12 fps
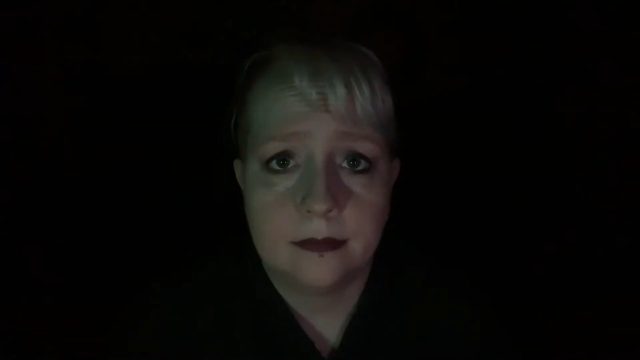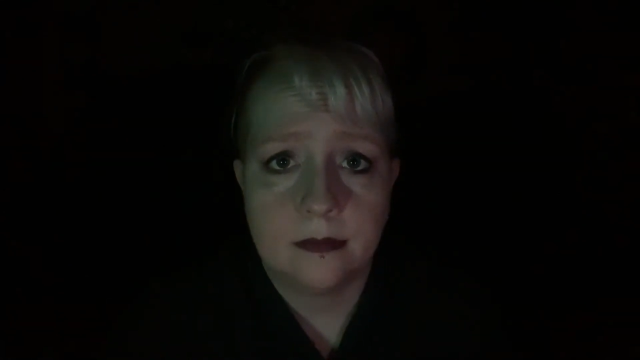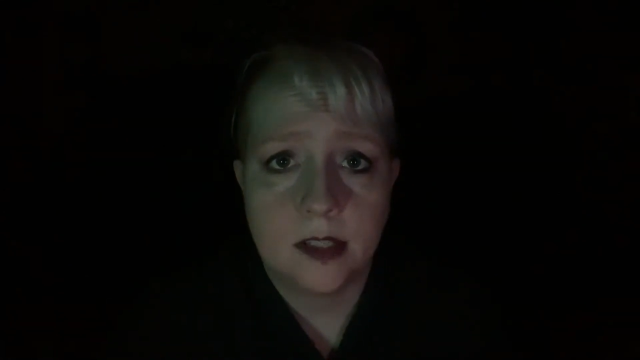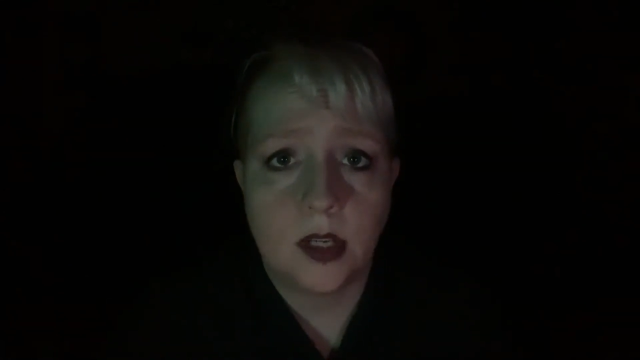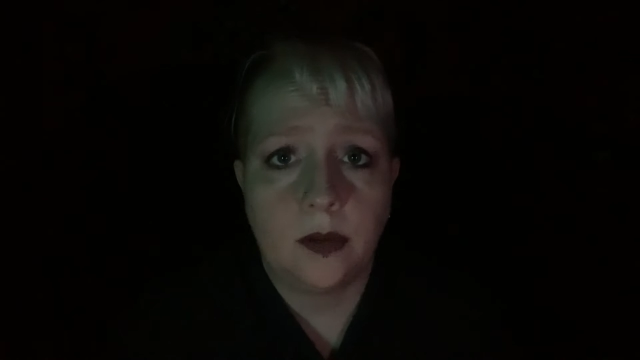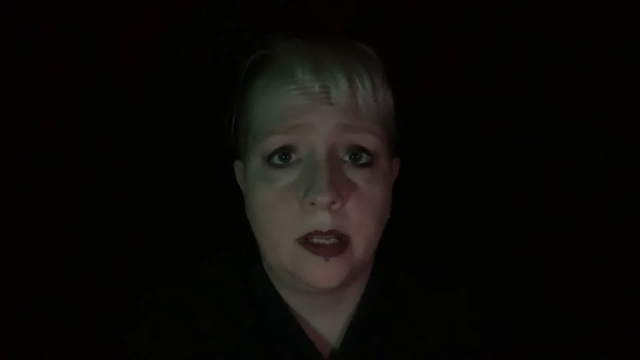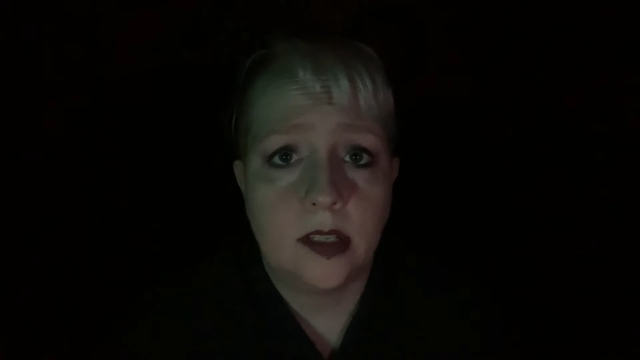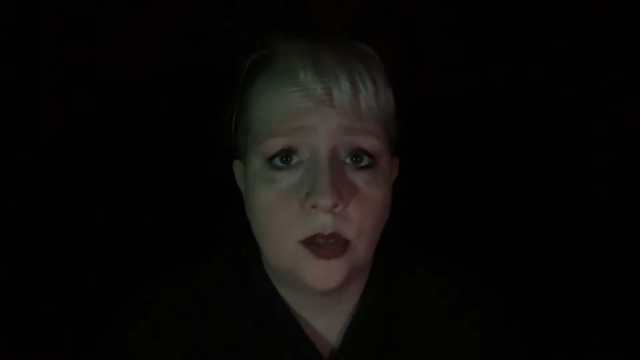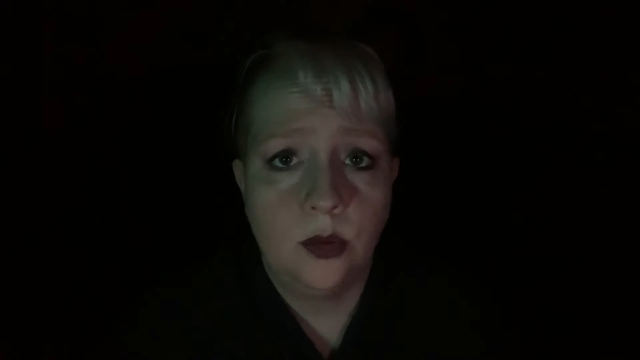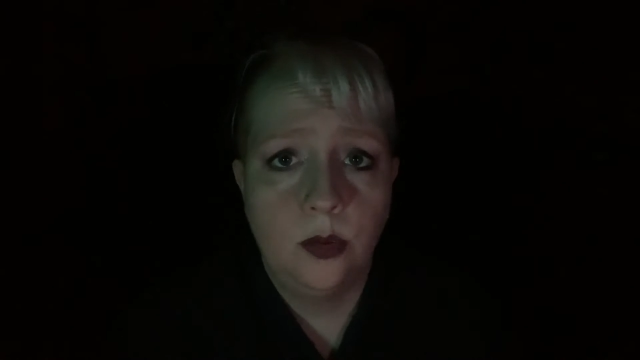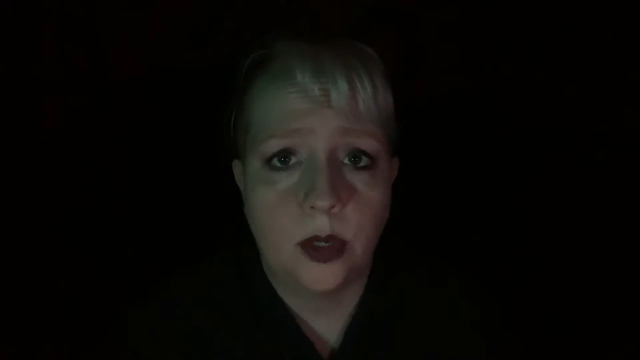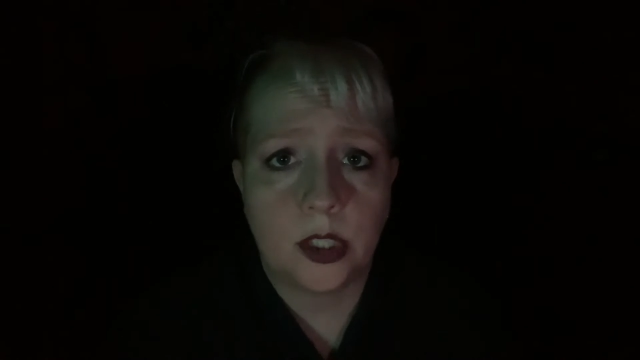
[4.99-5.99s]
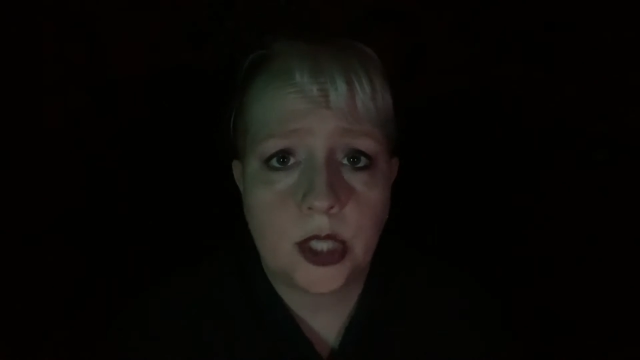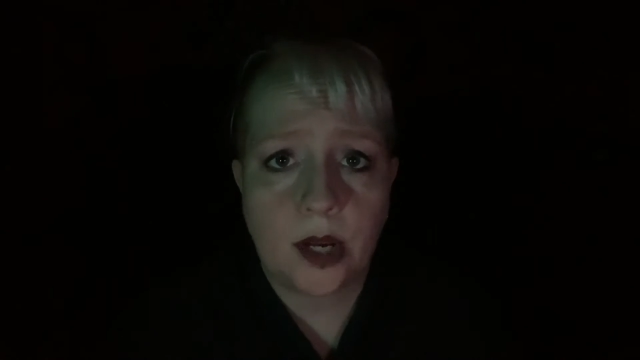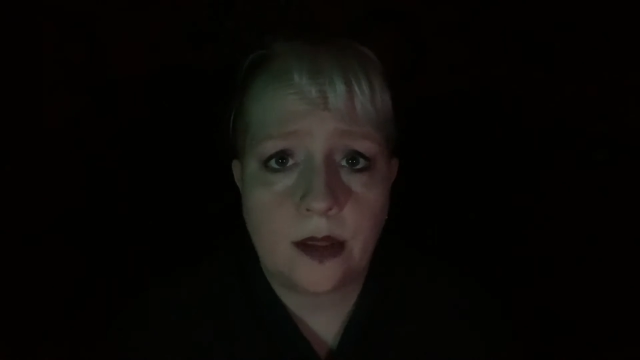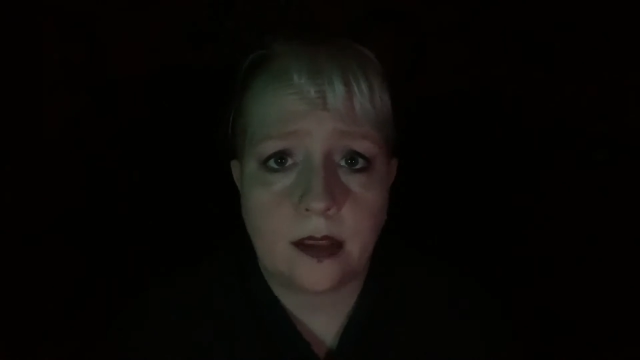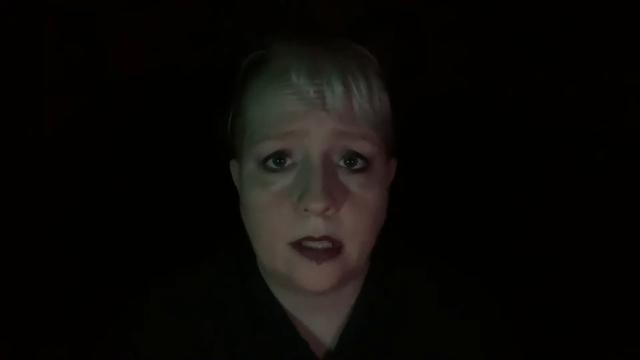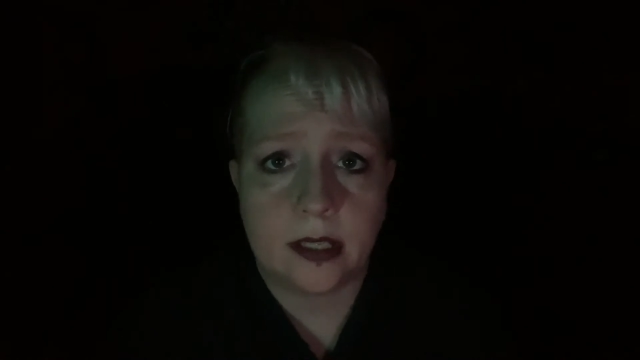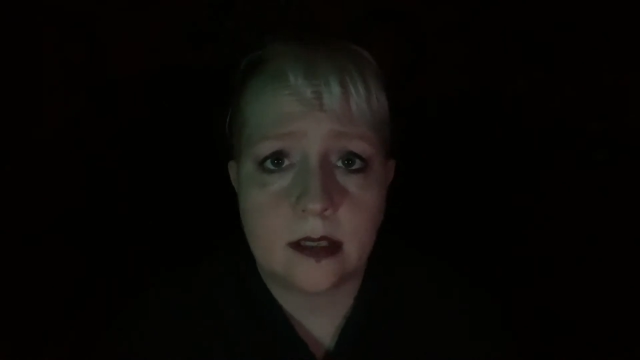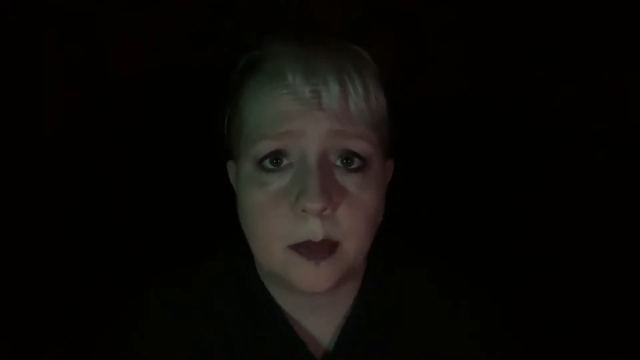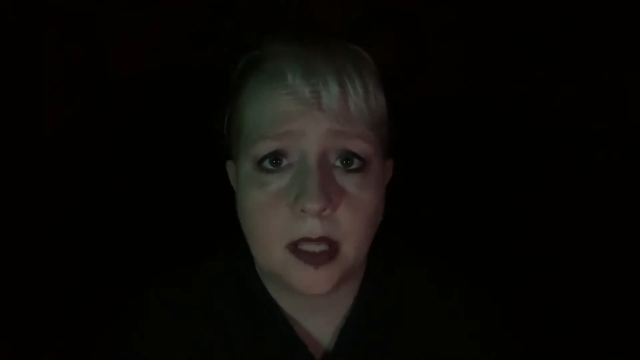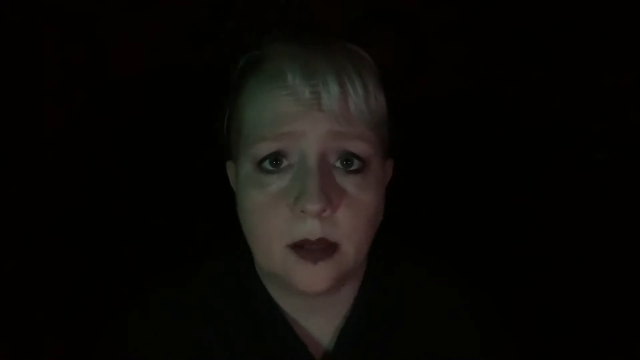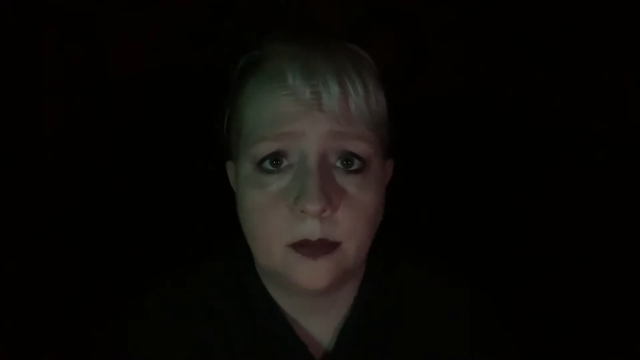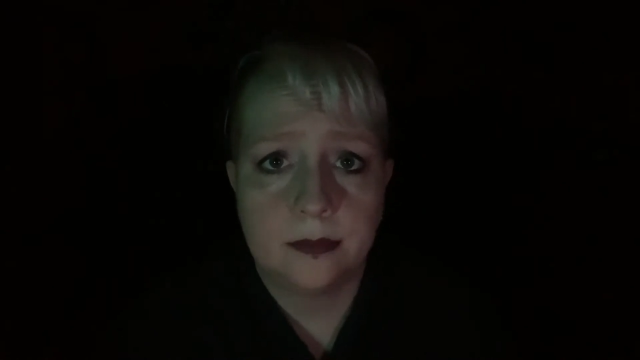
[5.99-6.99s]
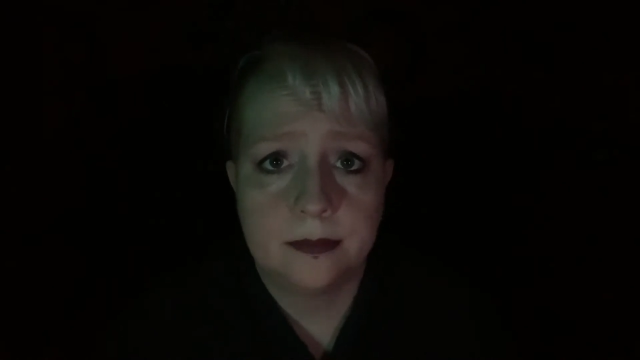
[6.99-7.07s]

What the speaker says: Donate to or share the links below.